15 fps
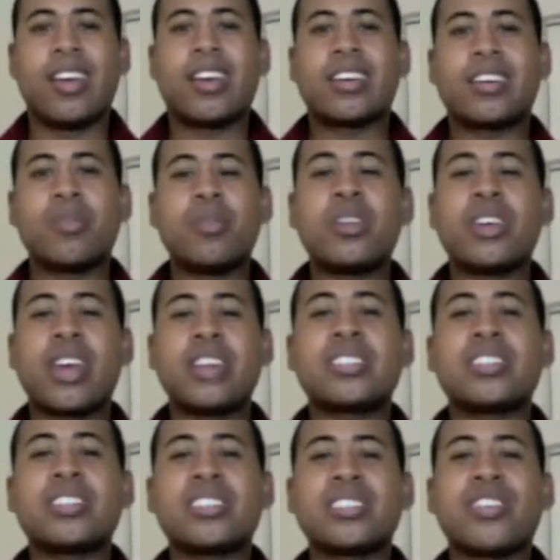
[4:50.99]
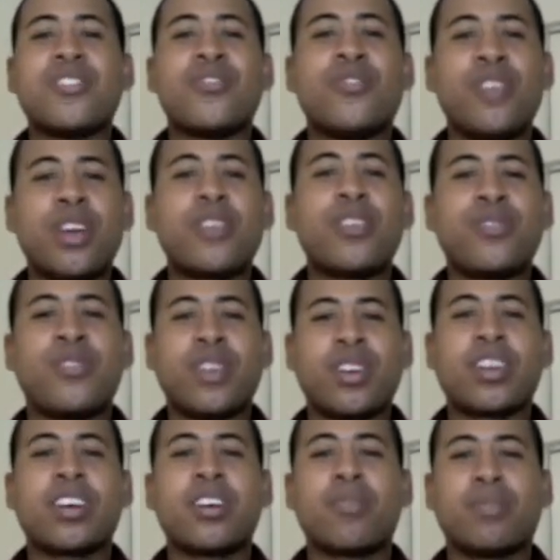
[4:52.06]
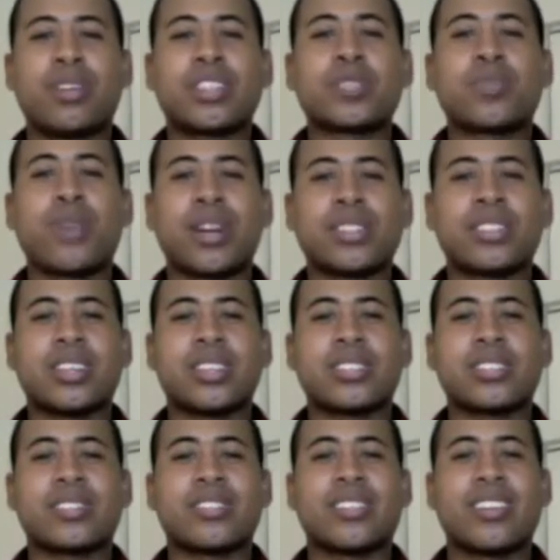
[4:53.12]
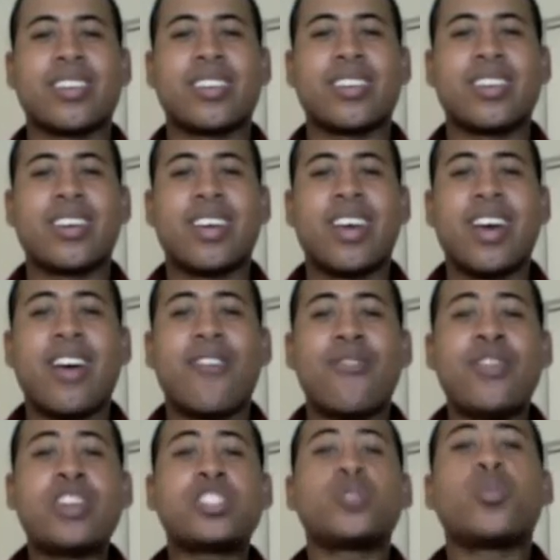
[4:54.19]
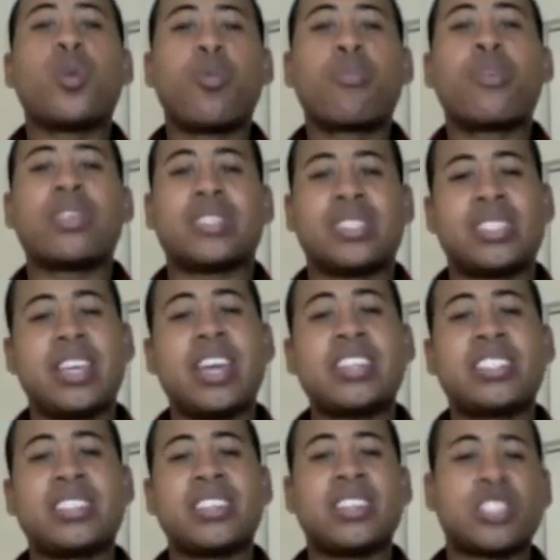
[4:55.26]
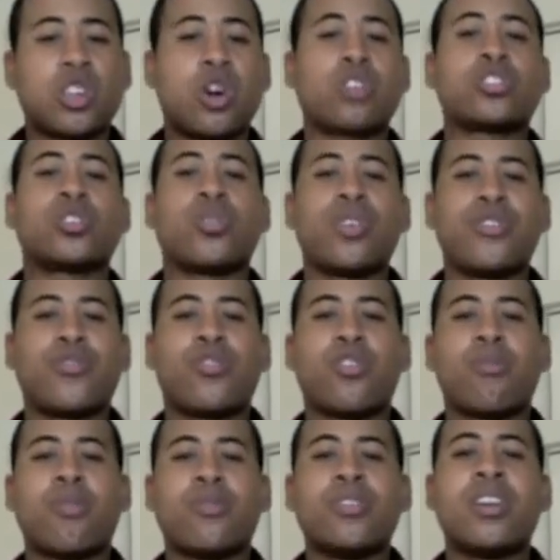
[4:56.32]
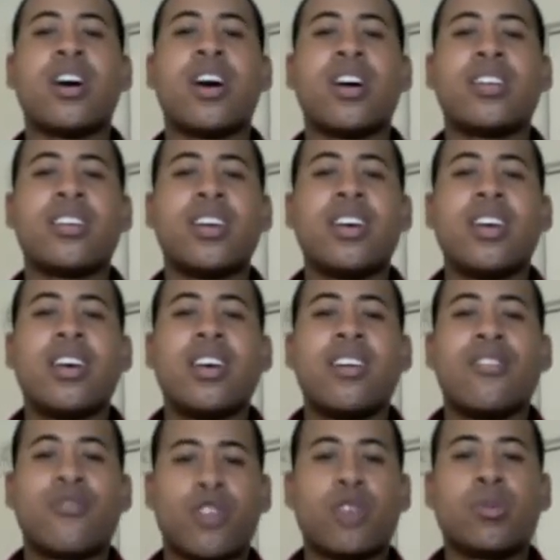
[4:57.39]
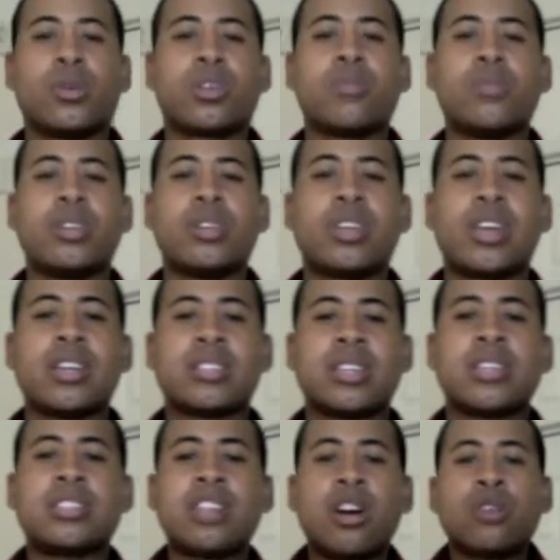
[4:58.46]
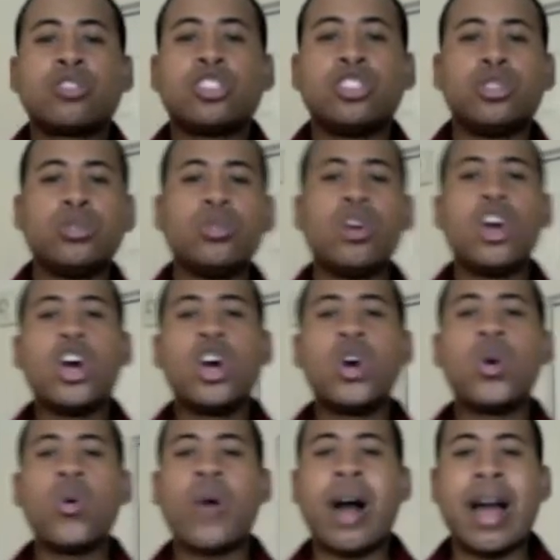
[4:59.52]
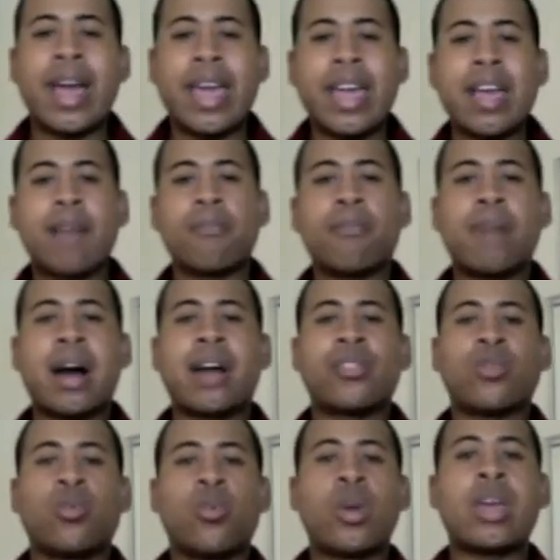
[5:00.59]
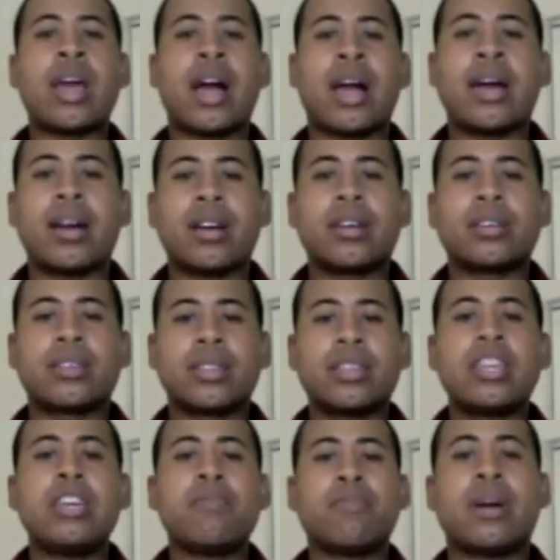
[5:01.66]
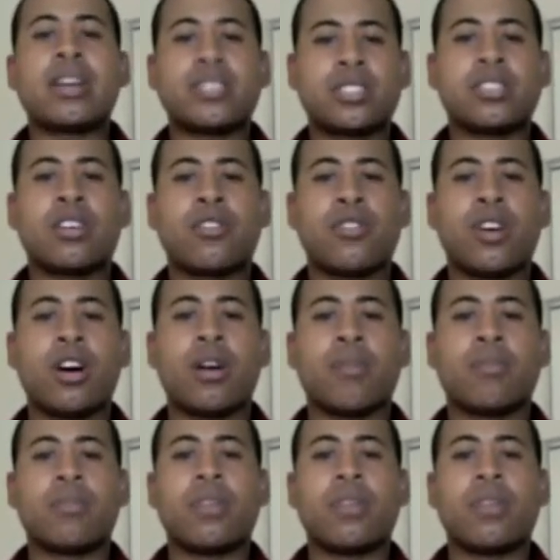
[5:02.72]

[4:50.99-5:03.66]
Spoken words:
Communication is a very, very complex process. Visual presentation is also a form of non-verbal communication. It tells you who I am by the way I keep myself up